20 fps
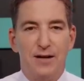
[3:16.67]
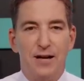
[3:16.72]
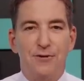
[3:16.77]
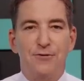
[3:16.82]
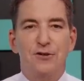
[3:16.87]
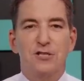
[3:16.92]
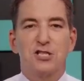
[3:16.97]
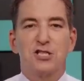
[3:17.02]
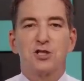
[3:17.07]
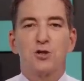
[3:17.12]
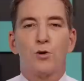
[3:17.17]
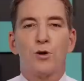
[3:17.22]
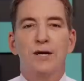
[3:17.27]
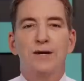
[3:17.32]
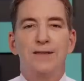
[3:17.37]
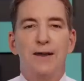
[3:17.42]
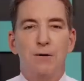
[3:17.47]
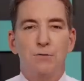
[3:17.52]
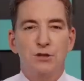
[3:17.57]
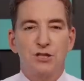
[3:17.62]
And the story
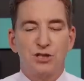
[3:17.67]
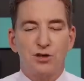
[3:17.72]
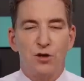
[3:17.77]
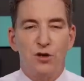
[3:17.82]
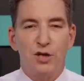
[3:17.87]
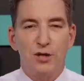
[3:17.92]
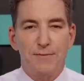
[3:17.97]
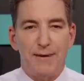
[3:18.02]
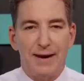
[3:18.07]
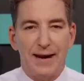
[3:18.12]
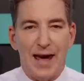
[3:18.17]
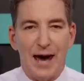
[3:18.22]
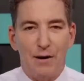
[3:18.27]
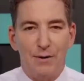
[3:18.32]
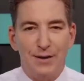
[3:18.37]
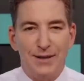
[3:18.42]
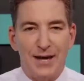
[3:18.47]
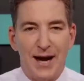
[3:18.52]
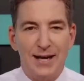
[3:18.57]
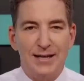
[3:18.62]
that was told about how
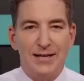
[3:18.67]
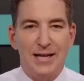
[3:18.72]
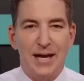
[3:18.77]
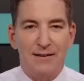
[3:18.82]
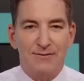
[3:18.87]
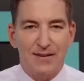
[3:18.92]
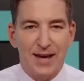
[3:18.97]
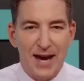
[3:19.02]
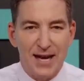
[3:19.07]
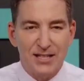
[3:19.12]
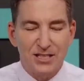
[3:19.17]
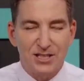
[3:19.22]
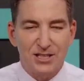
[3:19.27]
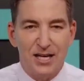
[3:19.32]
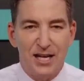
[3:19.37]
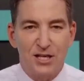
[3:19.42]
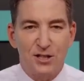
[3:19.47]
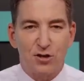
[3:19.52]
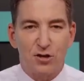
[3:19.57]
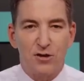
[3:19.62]
he died in
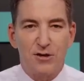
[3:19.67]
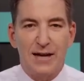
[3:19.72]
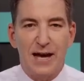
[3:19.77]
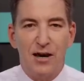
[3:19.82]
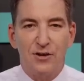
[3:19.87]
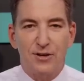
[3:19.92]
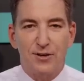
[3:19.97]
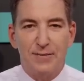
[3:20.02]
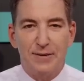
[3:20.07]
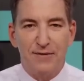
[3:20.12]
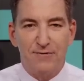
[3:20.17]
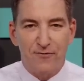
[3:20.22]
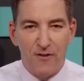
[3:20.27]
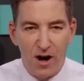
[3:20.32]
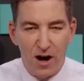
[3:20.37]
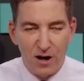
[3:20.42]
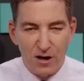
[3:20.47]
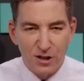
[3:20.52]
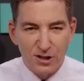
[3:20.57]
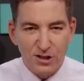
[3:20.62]
Afghanistan turned out to be
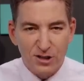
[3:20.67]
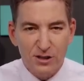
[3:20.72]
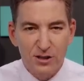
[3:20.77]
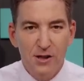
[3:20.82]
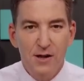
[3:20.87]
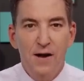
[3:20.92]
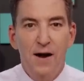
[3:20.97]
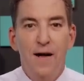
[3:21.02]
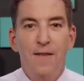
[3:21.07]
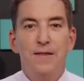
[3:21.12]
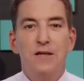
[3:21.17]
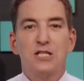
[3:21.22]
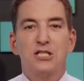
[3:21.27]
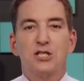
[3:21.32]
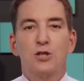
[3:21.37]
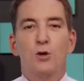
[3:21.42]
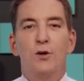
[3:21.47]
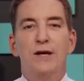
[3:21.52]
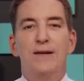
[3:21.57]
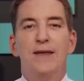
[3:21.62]
false. The
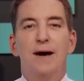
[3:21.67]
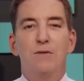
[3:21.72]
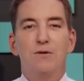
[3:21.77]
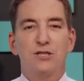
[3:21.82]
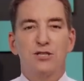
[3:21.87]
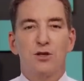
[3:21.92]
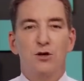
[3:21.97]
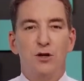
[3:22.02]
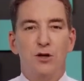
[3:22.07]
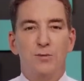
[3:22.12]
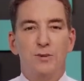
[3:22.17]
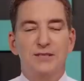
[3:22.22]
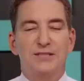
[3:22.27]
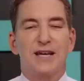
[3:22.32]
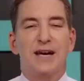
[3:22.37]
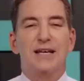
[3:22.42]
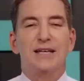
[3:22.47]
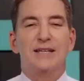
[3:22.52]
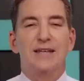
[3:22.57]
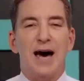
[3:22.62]
story that was told was
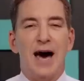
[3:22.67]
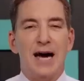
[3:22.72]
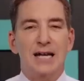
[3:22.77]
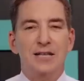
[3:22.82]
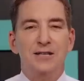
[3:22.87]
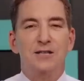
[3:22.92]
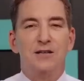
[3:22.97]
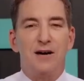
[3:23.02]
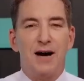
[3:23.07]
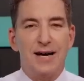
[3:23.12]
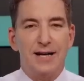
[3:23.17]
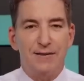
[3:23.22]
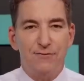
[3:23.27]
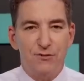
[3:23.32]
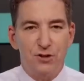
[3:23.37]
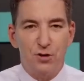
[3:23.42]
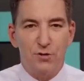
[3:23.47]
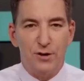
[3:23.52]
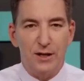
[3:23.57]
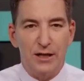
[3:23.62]
that he died in the line of
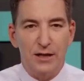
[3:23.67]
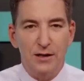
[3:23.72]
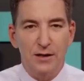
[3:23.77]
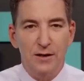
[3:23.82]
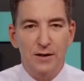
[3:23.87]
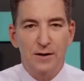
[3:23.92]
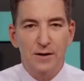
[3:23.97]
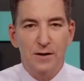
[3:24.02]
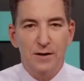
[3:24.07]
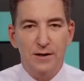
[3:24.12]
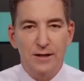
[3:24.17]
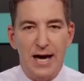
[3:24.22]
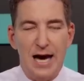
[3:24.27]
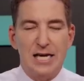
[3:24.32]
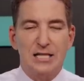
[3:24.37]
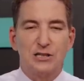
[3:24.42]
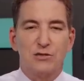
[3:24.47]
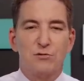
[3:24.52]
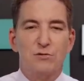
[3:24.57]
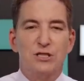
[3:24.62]
duty
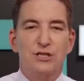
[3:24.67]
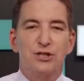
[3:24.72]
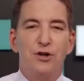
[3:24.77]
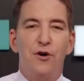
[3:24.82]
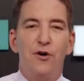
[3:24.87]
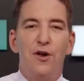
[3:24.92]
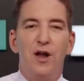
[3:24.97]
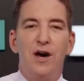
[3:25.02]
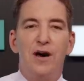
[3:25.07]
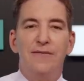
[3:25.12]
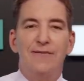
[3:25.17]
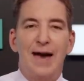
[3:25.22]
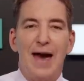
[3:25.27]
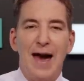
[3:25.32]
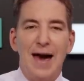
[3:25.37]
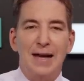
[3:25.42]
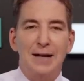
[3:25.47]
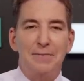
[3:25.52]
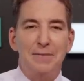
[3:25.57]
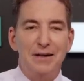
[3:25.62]
as a result of
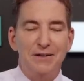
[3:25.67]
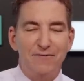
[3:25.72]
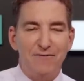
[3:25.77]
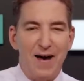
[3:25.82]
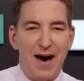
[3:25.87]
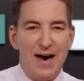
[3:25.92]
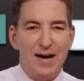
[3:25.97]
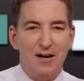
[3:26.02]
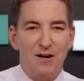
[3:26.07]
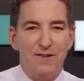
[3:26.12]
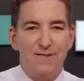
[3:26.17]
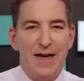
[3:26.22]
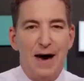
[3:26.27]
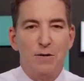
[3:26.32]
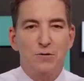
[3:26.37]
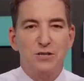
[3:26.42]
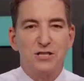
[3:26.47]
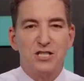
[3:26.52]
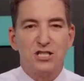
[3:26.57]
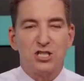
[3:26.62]
enemy fire. That
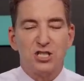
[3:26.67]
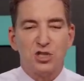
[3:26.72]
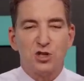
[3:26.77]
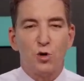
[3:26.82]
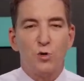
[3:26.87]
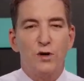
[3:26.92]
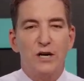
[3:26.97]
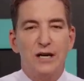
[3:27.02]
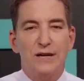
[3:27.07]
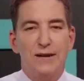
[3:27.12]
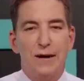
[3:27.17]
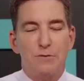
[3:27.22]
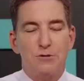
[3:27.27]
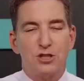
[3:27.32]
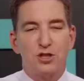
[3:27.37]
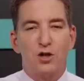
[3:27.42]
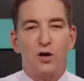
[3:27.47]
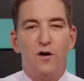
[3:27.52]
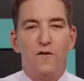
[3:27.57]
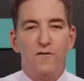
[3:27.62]
was the story that was
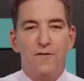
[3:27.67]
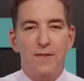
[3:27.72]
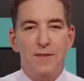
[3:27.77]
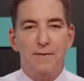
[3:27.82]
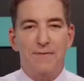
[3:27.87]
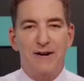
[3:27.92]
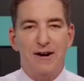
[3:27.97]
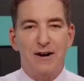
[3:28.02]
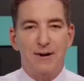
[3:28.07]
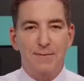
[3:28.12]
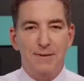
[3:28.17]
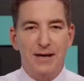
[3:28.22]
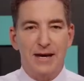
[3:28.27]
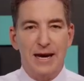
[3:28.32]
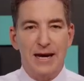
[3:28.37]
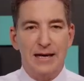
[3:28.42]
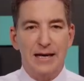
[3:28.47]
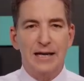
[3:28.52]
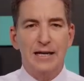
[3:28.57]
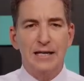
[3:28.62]
told from the very
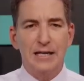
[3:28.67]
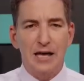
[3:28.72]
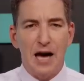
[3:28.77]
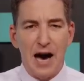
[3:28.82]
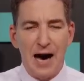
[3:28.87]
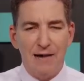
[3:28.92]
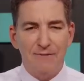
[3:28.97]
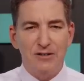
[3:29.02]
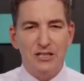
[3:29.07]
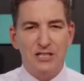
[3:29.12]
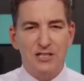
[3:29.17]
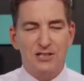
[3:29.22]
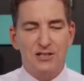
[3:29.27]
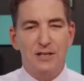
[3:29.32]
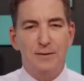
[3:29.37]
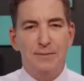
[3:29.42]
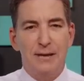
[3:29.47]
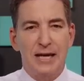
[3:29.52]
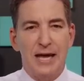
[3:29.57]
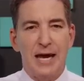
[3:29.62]
beginning. And he obviously
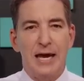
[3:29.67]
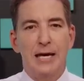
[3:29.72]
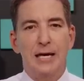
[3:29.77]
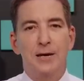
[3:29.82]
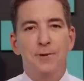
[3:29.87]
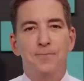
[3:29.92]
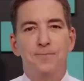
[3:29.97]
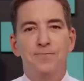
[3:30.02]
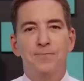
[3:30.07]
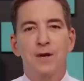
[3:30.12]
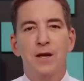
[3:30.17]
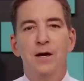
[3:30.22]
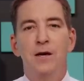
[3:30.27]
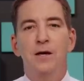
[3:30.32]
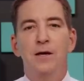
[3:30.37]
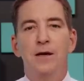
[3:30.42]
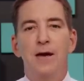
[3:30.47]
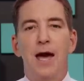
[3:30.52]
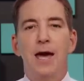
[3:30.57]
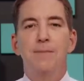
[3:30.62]
became
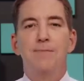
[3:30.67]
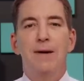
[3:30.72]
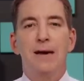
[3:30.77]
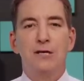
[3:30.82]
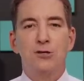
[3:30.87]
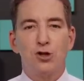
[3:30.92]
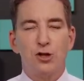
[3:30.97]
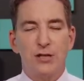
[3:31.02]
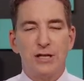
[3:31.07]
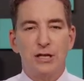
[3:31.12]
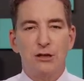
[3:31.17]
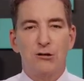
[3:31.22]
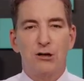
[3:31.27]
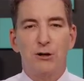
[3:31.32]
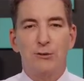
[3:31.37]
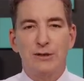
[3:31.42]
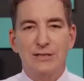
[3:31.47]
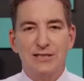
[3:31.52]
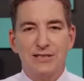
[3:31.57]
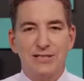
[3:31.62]
a major
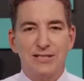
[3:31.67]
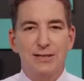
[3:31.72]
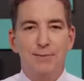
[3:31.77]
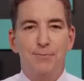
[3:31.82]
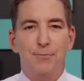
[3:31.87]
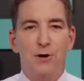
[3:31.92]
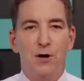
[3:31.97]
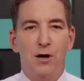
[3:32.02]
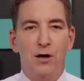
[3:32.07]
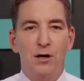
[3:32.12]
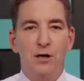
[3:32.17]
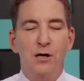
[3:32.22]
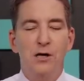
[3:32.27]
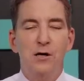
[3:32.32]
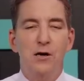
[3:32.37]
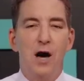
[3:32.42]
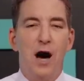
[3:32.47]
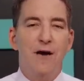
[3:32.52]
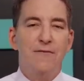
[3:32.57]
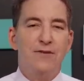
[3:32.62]
hero and symbol
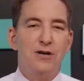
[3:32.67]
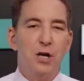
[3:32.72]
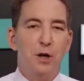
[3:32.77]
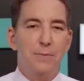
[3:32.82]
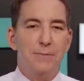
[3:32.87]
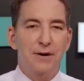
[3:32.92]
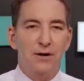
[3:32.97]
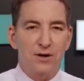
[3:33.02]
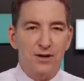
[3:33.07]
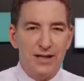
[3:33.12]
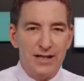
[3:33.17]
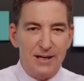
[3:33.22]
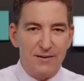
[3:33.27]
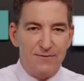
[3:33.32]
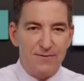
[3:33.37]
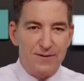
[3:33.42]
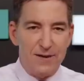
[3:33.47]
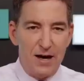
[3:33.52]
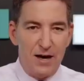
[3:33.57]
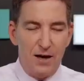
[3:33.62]
of the nobility
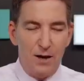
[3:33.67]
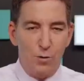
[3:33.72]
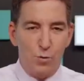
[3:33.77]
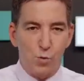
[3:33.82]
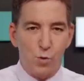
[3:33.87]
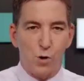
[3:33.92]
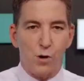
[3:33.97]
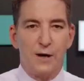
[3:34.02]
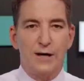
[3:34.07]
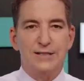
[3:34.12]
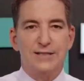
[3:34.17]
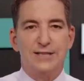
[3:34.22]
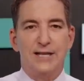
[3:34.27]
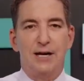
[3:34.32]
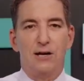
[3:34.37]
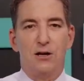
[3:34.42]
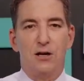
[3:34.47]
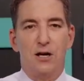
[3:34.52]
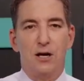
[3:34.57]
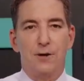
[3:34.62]
of the war on
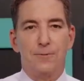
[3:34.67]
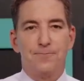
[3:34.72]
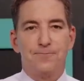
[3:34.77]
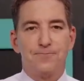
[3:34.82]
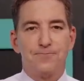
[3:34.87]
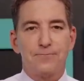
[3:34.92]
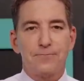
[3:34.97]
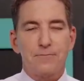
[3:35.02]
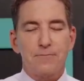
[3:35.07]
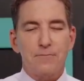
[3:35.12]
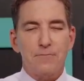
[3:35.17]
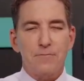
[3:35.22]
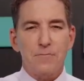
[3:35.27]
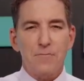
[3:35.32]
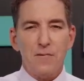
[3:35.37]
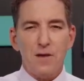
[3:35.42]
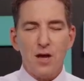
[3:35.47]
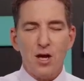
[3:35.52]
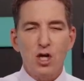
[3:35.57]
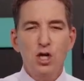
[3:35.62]
terror.
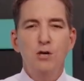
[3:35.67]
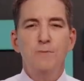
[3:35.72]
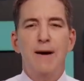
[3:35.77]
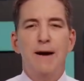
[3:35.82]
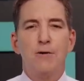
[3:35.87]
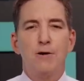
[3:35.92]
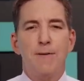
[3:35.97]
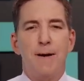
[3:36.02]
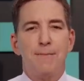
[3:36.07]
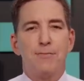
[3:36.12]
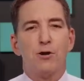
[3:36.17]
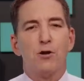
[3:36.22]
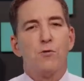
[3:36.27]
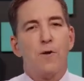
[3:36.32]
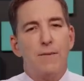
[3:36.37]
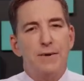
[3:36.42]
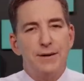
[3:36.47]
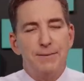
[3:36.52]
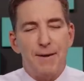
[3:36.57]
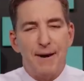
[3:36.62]
You may remember a
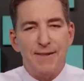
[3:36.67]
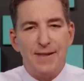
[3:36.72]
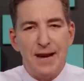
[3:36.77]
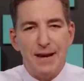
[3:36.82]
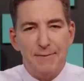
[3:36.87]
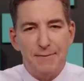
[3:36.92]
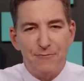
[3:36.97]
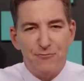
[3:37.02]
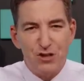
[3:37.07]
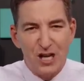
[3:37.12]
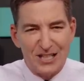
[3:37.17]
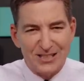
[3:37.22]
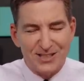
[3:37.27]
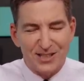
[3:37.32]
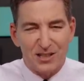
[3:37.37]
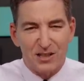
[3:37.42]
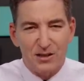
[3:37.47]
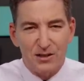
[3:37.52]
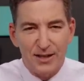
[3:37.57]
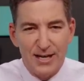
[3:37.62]
woman by the name of
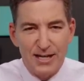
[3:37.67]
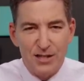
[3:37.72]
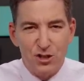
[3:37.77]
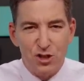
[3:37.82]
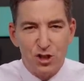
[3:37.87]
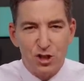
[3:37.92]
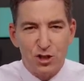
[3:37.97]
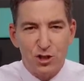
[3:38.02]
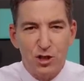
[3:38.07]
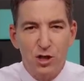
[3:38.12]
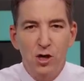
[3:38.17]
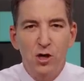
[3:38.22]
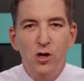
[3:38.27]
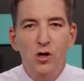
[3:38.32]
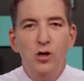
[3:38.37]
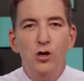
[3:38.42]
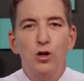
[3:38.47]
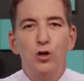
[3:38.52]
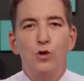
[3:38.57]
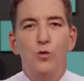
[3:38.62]
Jessica Lynch,
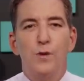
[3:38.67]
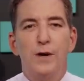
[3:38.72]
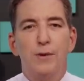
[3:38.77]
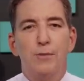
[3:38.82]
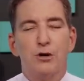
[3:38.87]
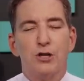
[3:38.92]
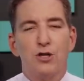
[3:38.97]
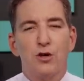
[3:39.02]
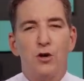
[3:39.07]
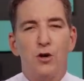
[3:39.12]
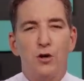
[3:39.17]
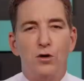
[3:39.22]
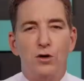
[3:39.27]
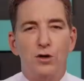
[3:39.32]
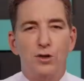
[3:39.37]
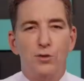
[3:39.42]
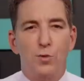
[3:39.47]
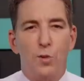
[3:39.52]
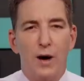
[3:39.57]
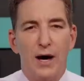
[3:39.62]
who we were
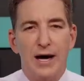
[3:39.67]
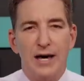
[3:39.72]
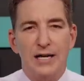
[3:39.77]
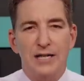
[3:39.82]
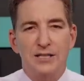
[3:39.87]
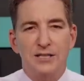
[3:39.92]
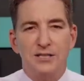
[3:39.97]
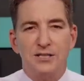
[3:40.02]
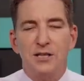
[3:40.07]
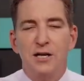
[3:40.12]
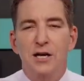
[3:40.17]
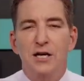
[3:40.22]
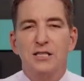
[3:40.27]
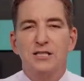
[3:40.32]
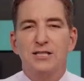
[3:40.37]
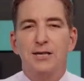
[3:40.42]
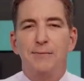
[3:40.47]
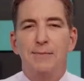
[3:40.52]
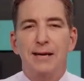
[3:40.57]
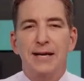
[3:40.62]
told was
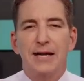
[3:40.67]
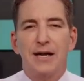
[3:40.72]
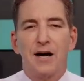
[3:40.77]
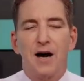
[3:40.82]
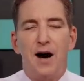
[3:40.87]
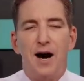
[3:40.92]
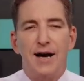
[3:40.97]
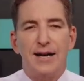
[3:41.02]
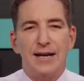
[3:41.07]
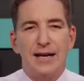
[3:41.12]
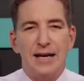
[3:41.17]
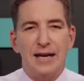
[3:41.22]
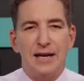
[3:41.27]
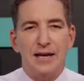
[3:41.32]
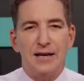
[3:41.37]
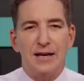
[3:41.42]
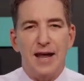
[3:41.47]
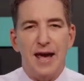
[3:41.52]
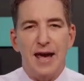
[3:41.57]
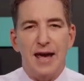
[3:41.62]
somebody caught
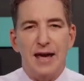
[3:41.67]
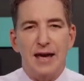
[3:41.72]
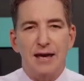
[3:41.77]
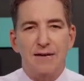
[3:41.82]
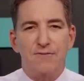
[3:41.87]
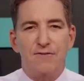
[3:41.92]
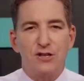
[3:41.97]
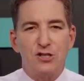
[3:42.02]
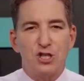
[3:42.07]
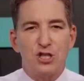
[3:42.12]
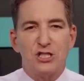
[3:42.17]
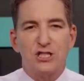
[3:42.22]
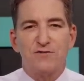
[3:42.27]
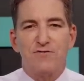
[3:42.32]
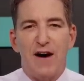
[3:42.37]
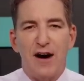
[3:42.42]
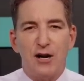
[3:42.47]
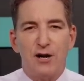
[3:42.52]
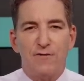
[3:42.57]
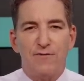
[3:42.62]
in a vicious
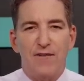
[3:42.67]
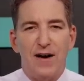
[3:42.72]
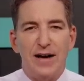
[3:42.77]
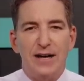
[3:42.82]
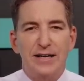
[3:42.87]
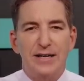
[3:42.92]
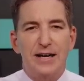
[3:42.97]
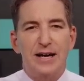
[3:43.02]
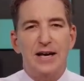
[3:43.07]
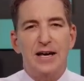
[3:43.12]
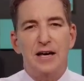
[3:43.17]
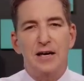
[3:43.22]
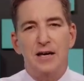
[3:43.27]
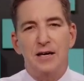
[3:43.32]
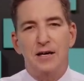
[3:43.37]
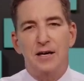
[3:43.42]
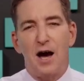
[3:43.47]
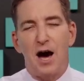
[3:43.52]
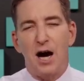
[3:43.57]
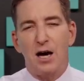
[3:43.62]
firefight
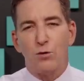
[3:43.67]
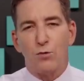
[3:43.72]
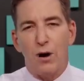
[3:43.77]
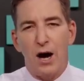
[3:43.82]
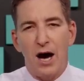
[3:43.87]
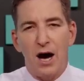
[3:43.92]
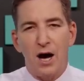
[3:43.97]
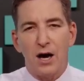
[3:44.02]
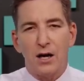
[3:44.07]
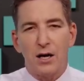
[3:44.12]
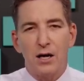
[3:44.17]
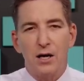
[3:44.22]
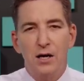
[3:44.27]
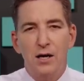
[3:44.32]
in Iraq.